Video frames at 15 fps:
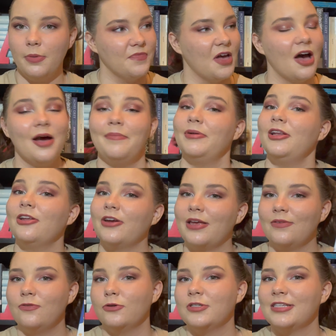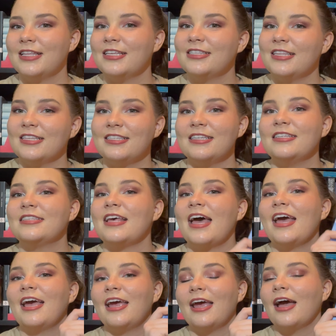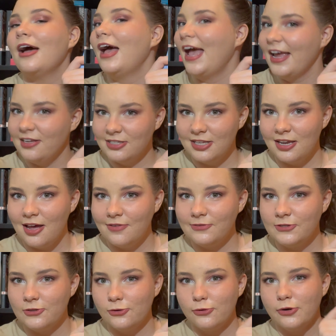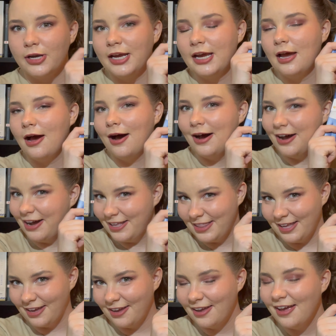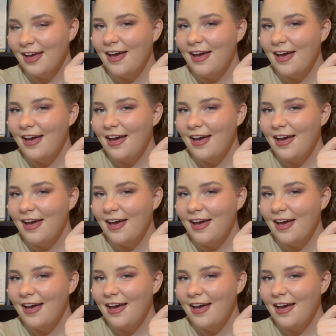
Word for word: I'm looking forward to this. This is a hate to love story, I think.